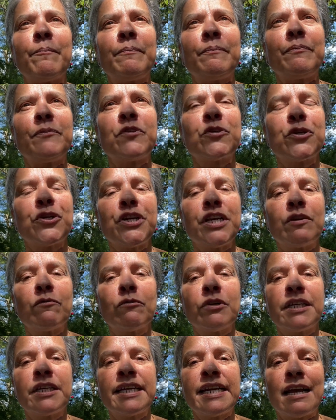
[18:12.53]
So you can
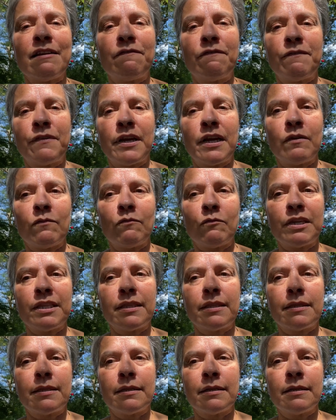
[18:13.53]
really have fun with
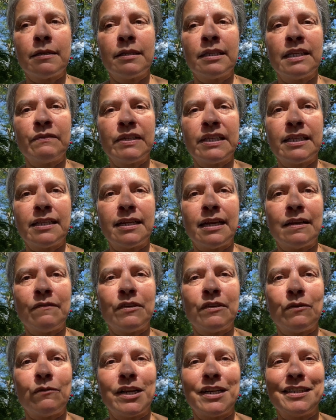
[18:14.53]
living the life
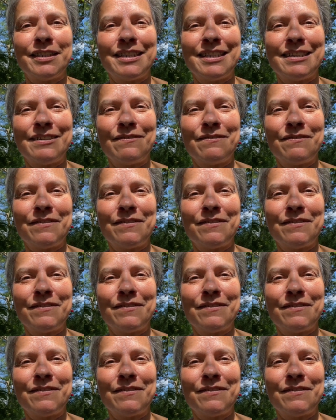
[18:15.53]
you want to live,